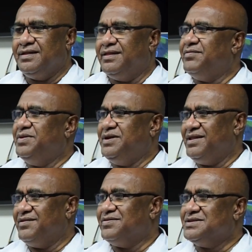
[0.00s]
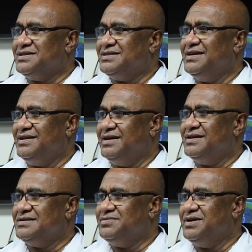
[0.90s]
They've been there for 16
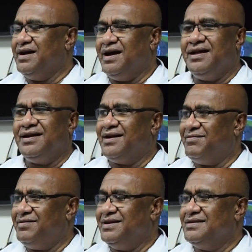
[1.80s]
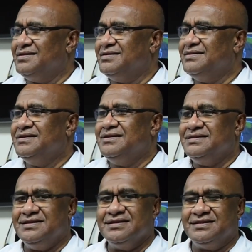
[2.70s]
years. We are unraveling
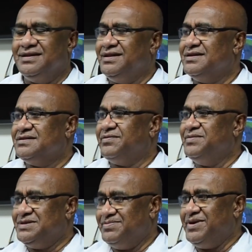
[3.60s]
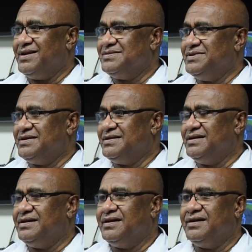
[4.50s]
16 years of mismanagement
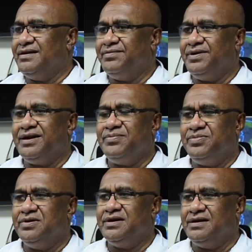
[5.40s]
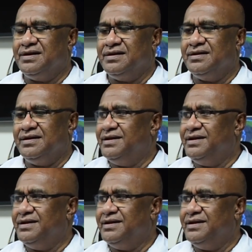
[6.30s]
and very poor